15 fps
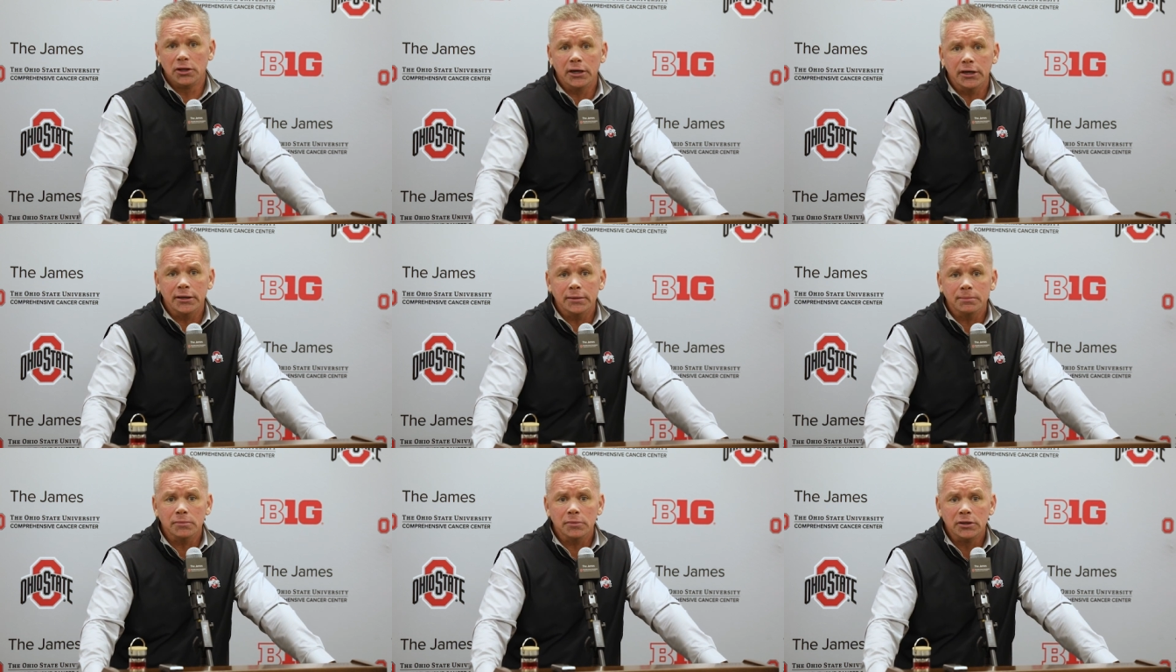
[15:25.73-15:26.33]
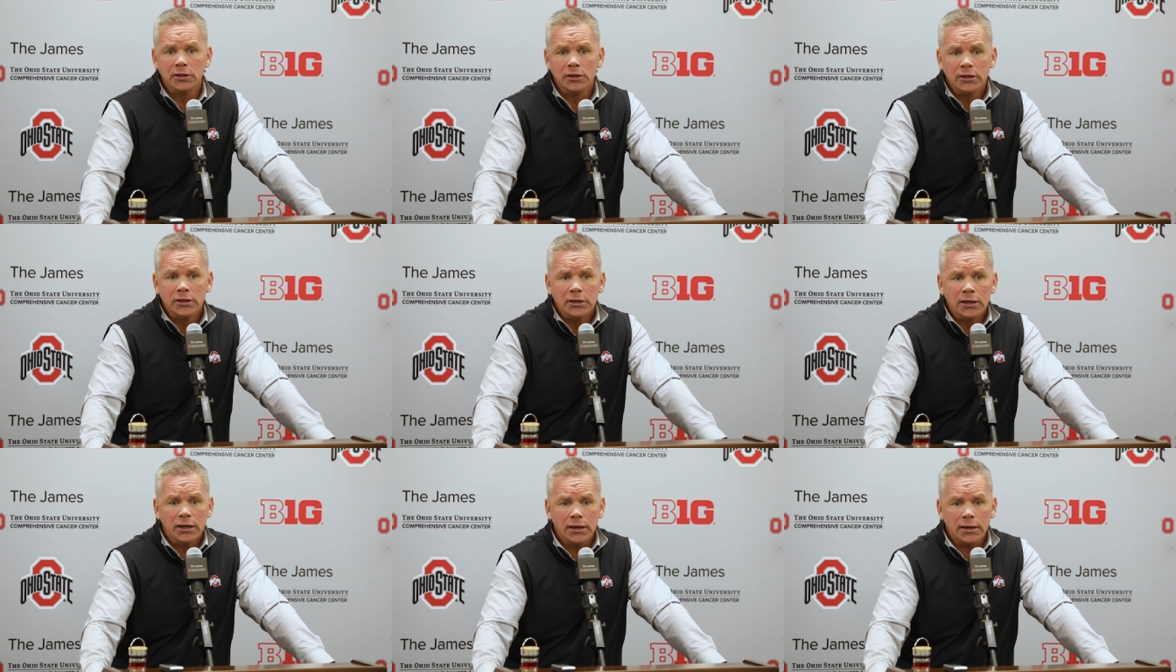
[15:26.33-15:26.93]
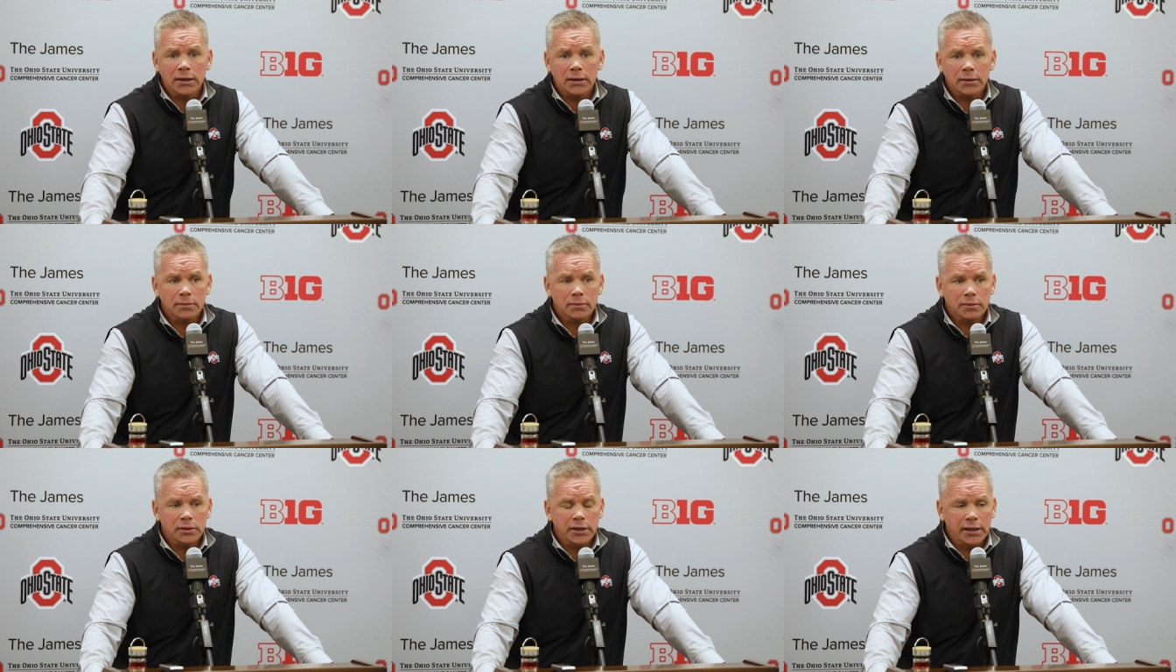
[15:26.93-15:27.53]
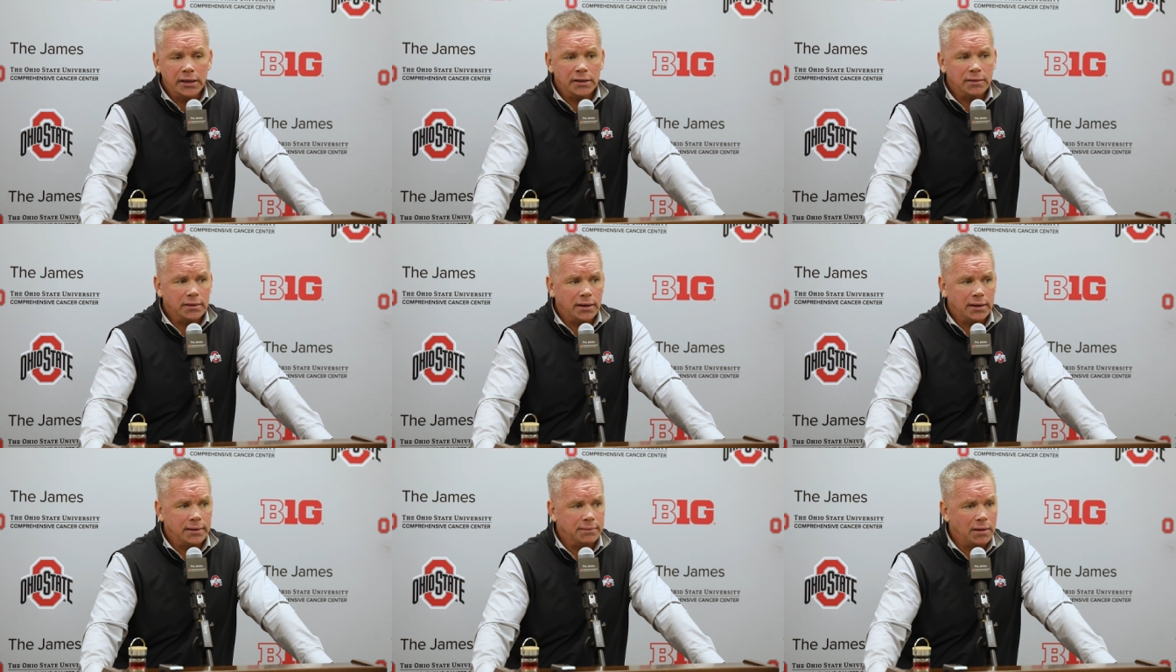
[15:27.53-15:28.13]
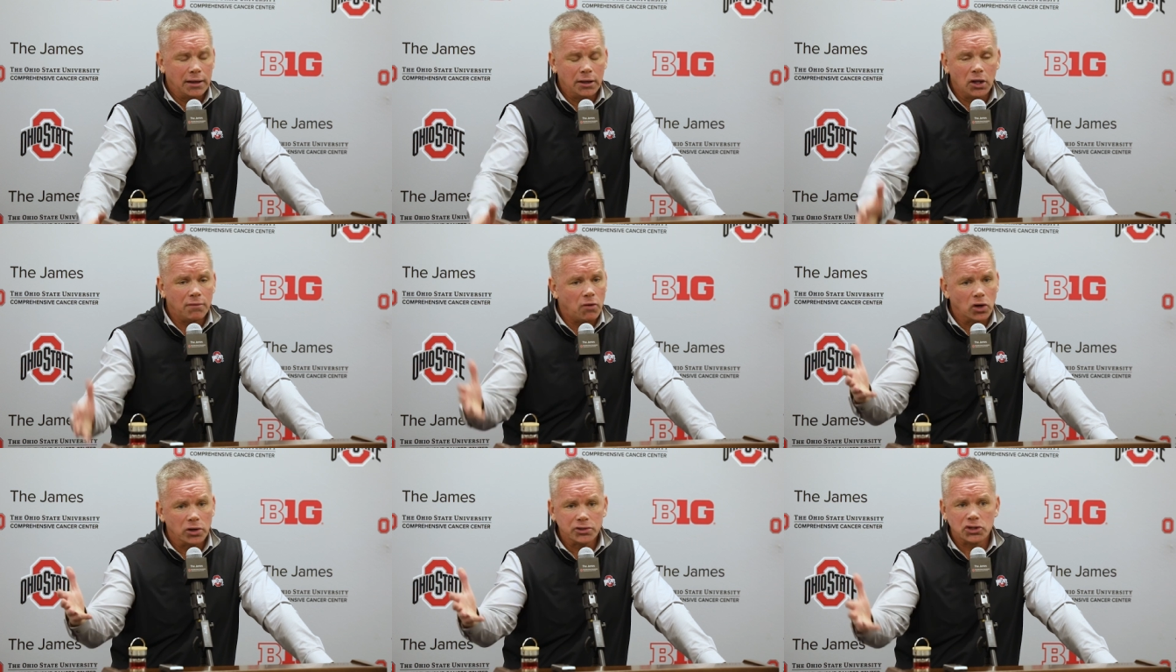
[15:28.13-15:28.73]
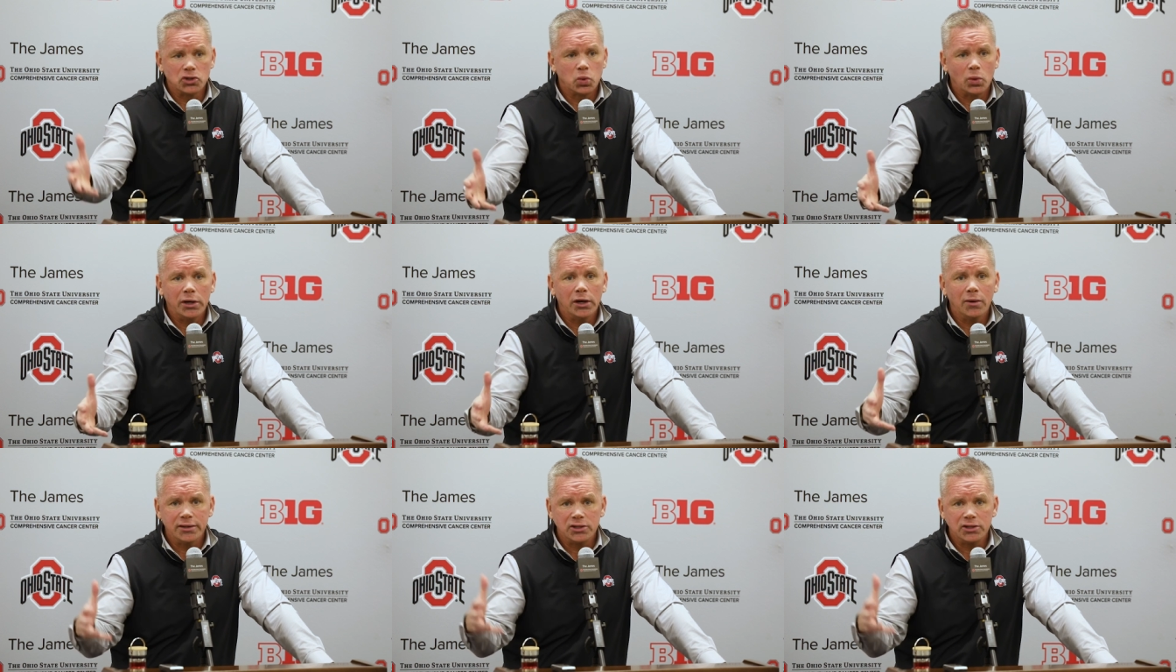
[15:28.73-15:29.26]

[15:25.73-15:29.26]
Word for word: Um, uh, and I, I love ours as well.